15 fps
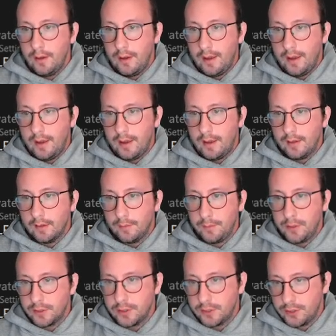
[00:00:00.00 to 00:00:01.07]
And let me
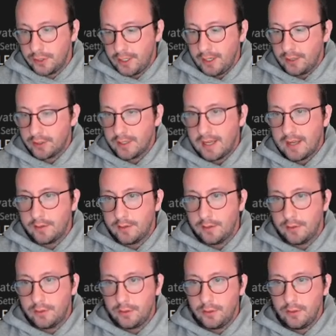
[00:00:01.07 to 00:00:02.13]
just change that to
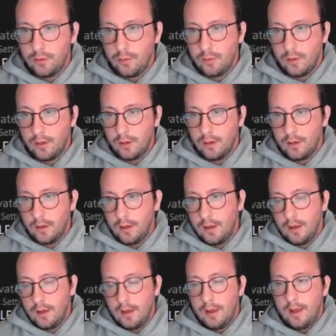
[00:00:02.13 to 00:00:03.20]
two
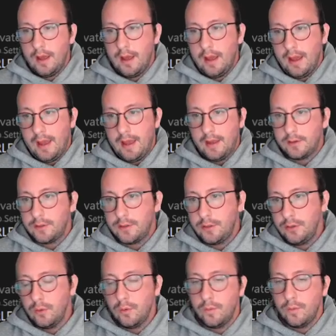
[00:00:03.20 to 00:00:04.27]
and
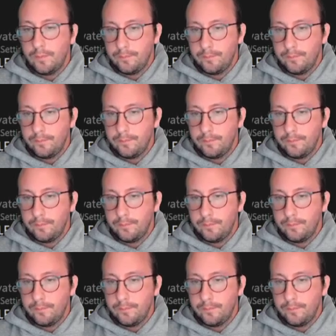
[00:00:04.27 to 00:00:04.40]
two.